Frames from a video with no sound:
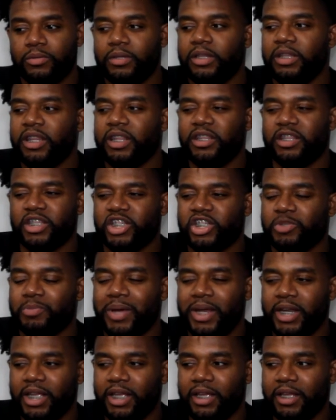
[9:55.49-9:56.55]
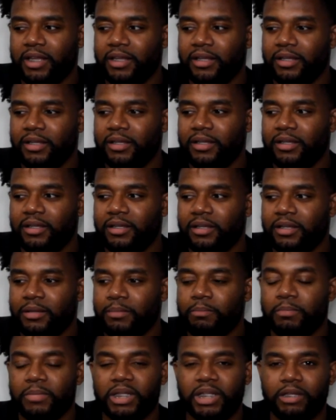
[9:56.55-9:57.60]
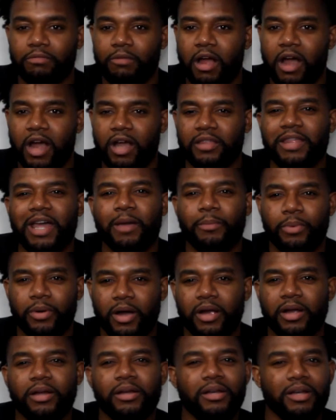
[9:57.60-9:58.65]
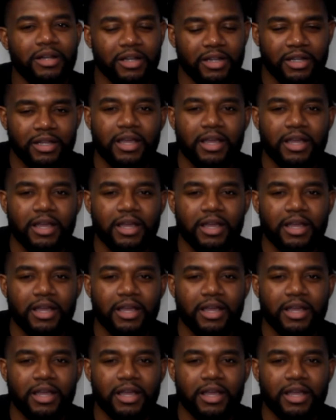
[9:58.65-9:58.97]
shmoney, Millie Rock, that part,